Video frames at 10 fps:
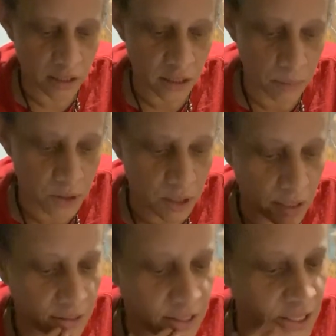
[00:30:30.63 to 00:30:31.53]

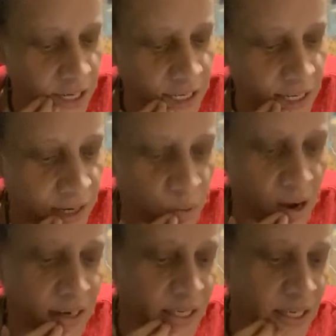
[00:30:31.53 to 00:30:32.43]
subject, studying,
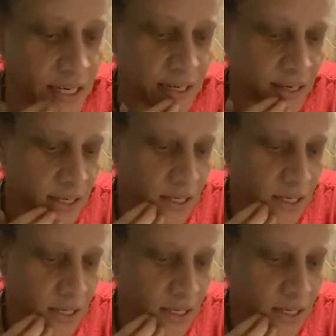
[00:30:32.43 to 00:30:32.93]
grinding,